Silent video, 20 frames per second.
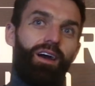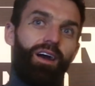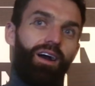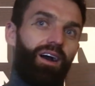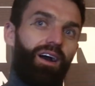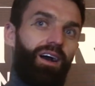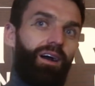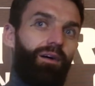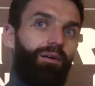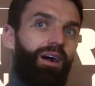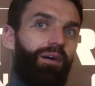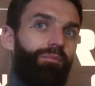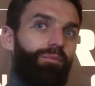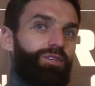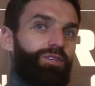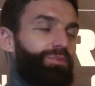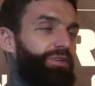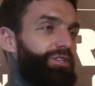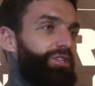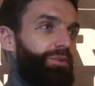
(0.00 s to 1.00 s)
I
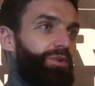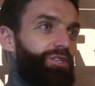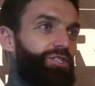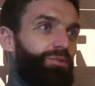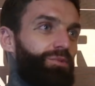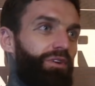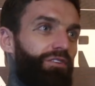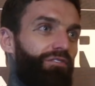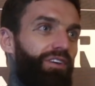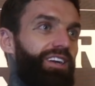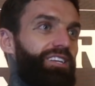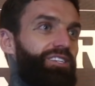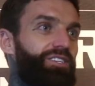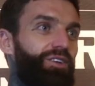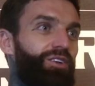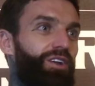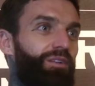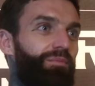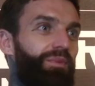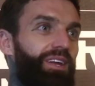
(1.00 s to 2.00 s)
must be doing something right, do
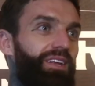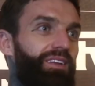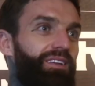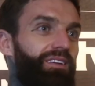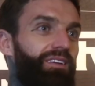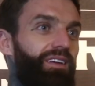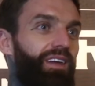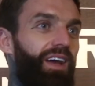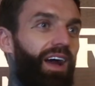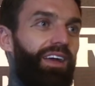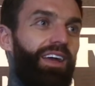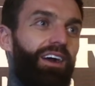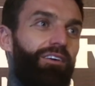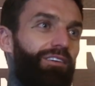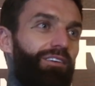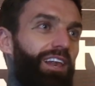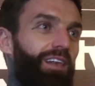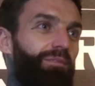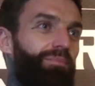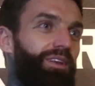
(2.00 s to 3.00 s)
you know what I mean? I hear
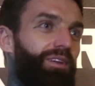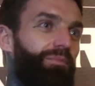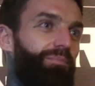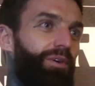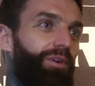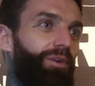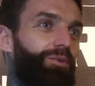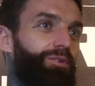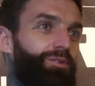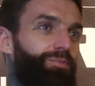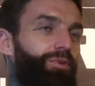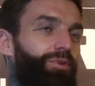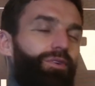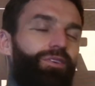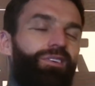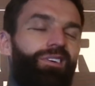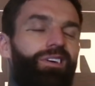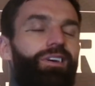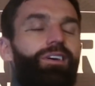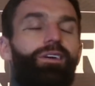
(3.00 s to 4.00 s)
a little bit of booze,
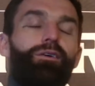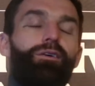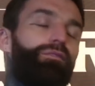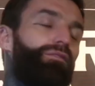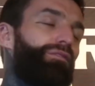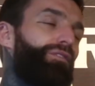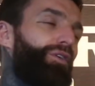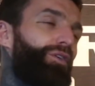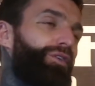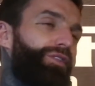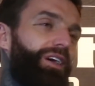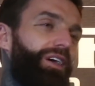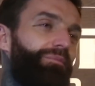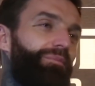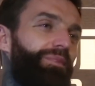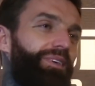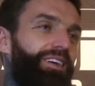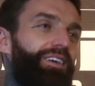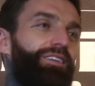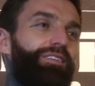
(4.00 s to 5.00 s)
but fuck
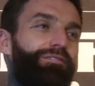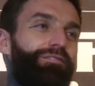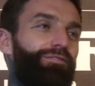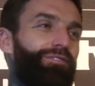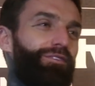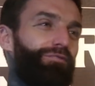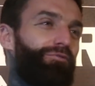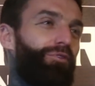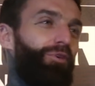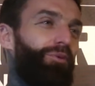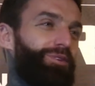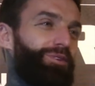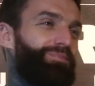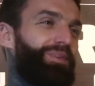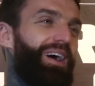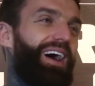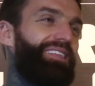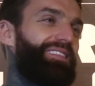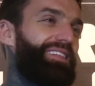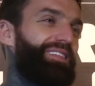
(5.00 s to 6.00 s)
them. The roar was
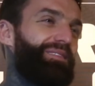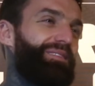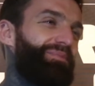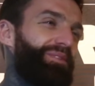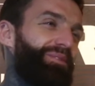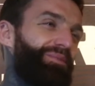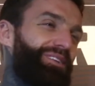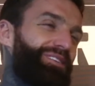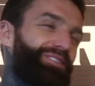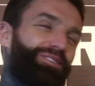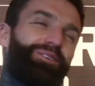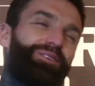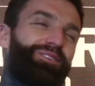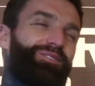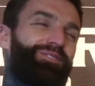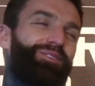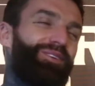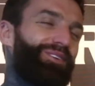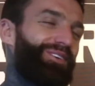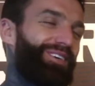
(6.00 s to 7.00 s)
better than the booing, so
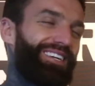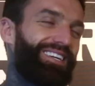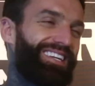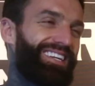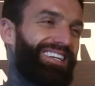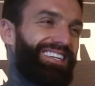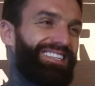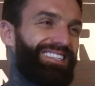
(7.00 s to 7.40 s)
it's all good.